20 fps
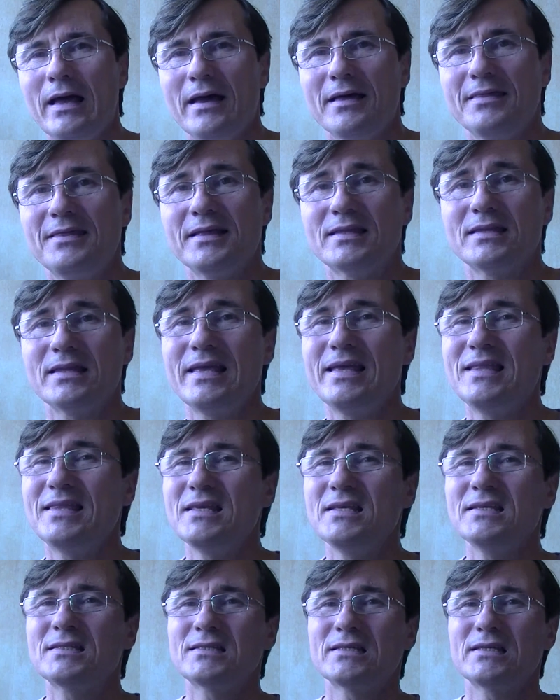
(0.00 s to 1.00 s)
that it
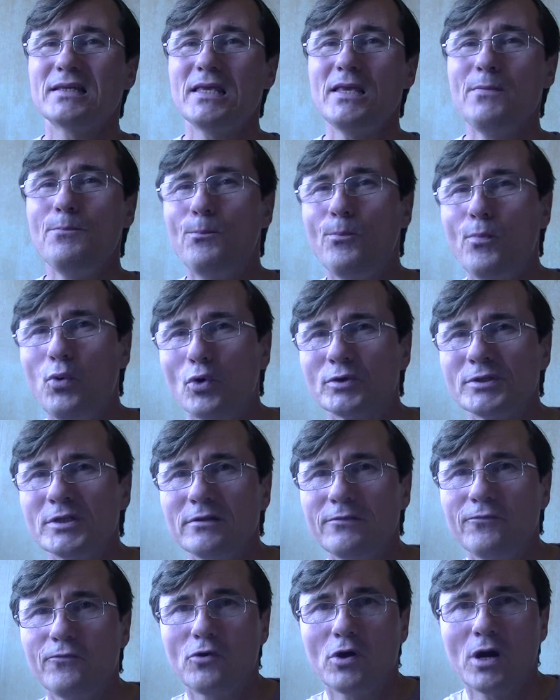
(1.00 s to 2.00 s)
is
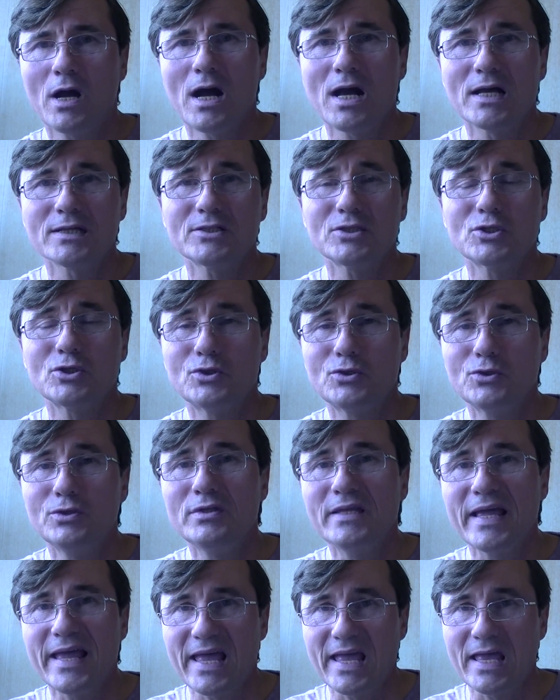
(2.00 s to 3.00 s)
important for us
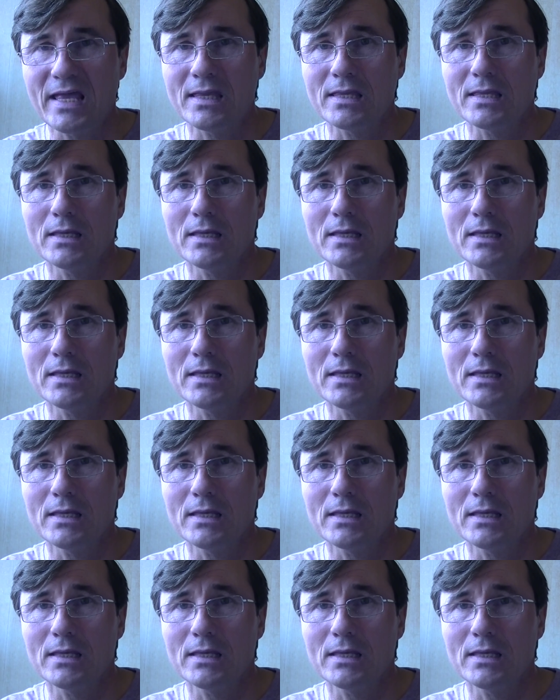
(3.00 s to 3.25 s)
today